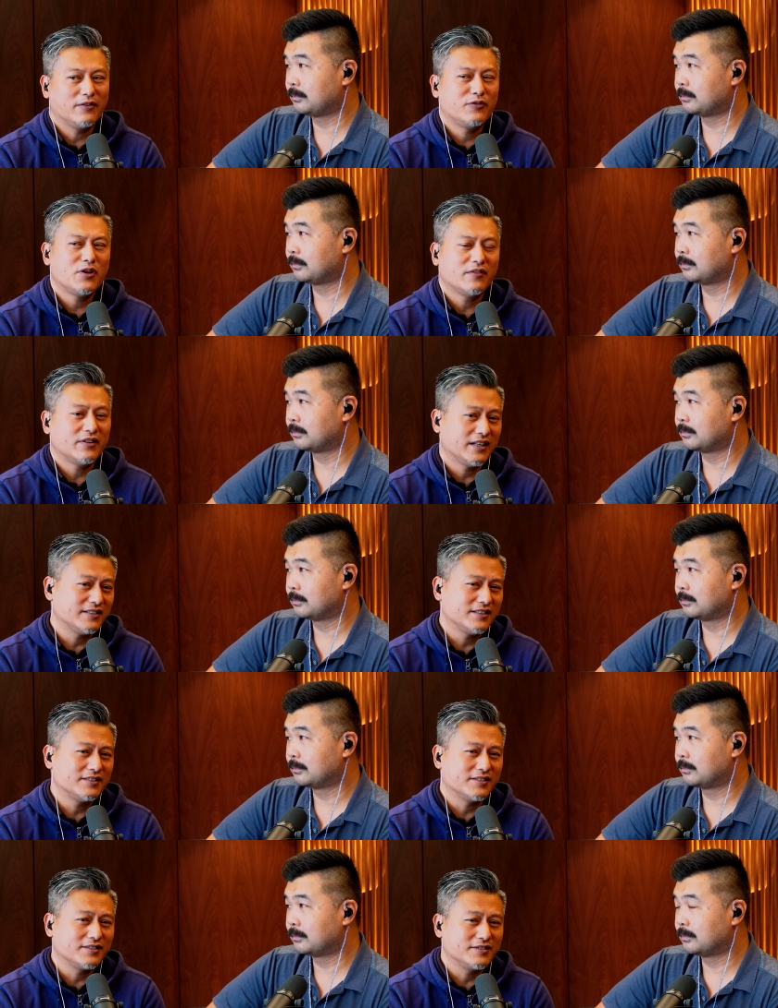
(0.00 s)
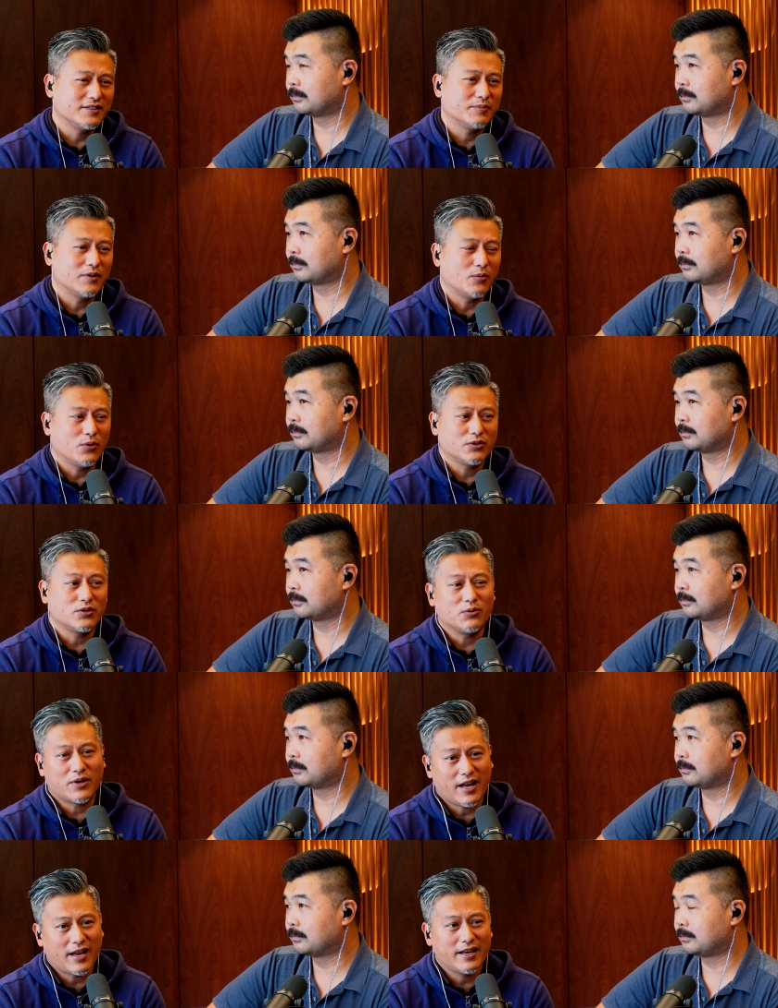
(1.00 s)
Speaker 1: if you have an existing system that works
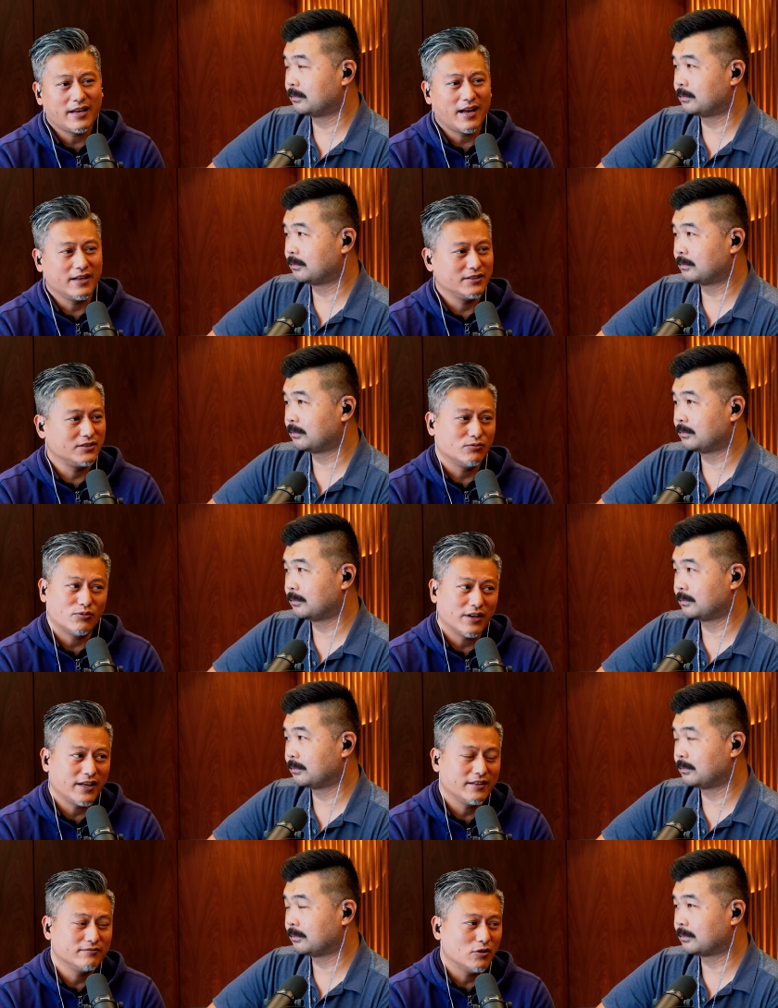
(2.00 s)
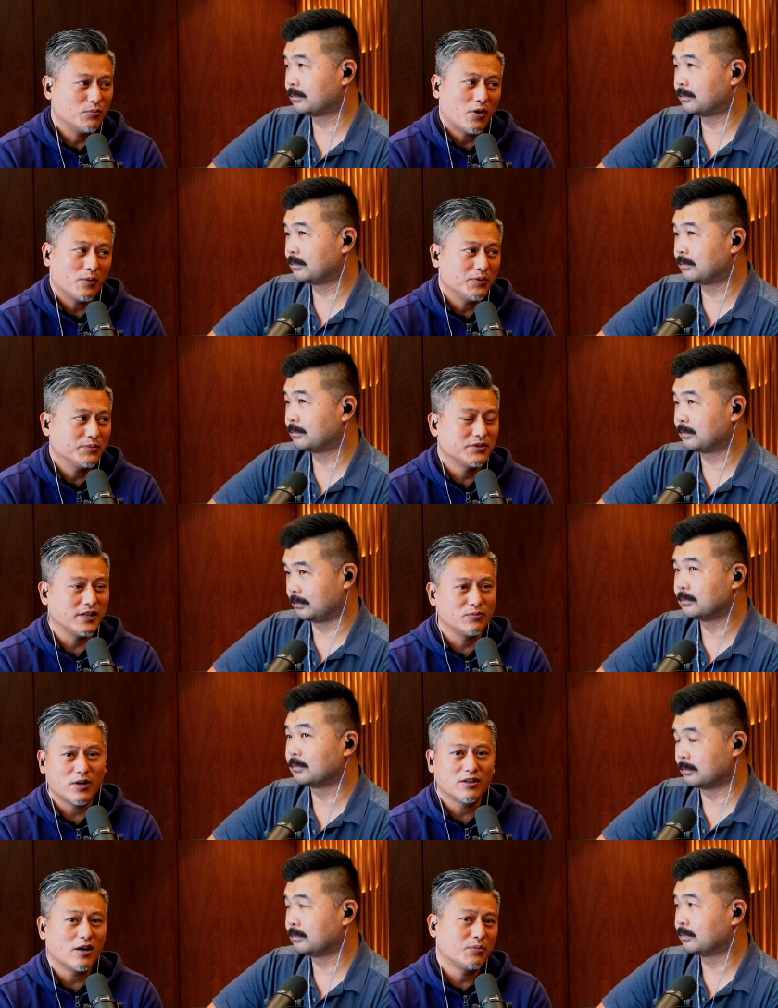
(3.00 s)
okay and is still running, no problems,
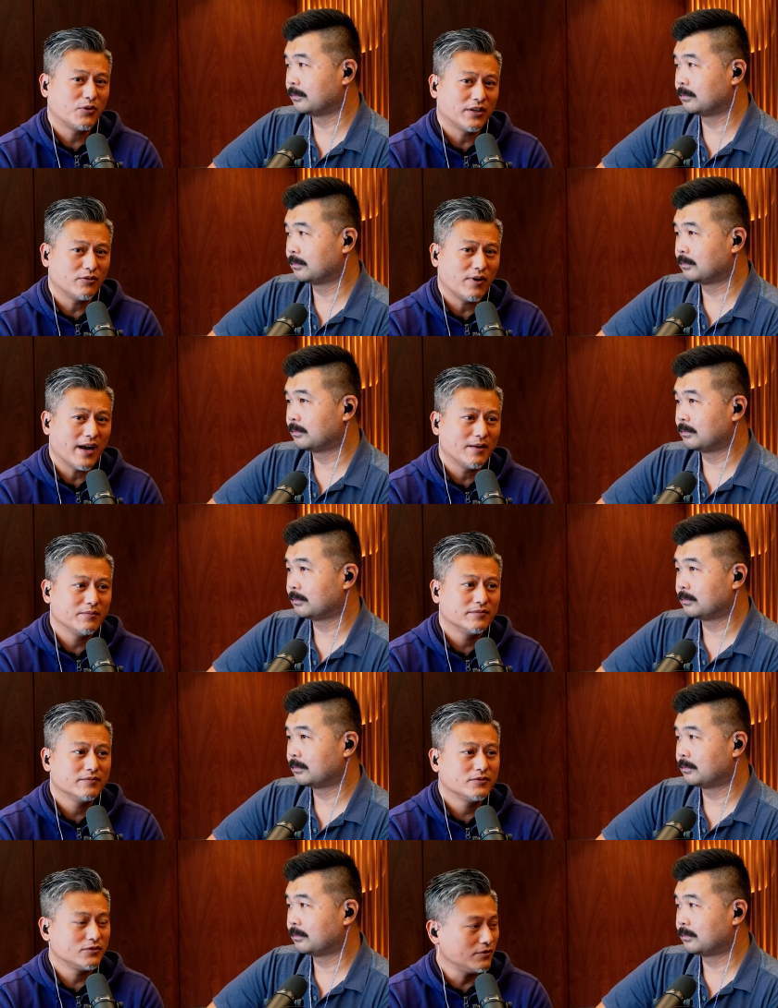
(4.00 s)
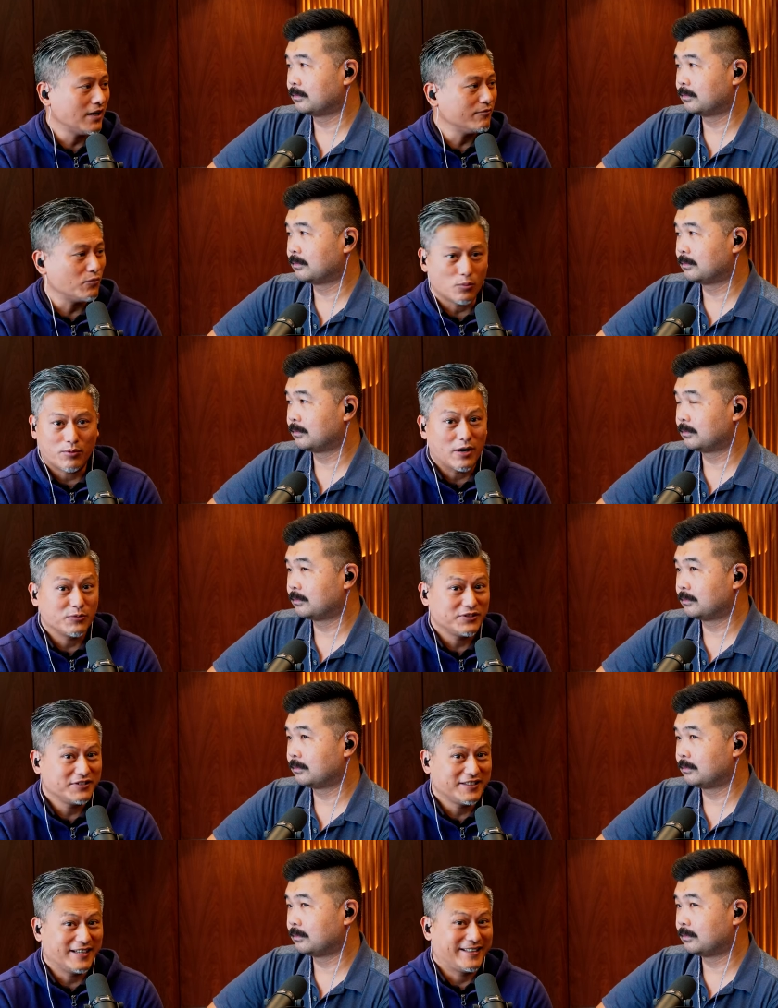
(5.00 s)
then why not upgrade the RAM to have more browsers,